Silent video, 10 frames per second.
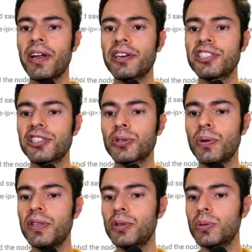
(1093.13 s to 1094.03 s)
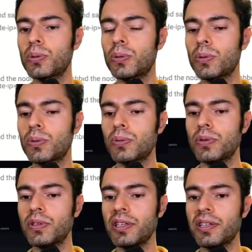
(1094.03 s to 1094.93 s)
are just going to
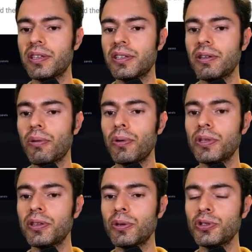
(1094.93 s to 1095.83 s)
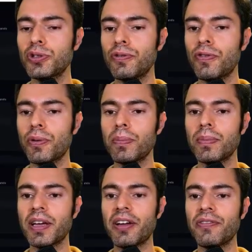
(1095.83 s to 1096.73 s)
download it also
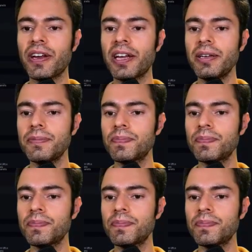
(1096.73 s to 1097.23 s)
from Grafana.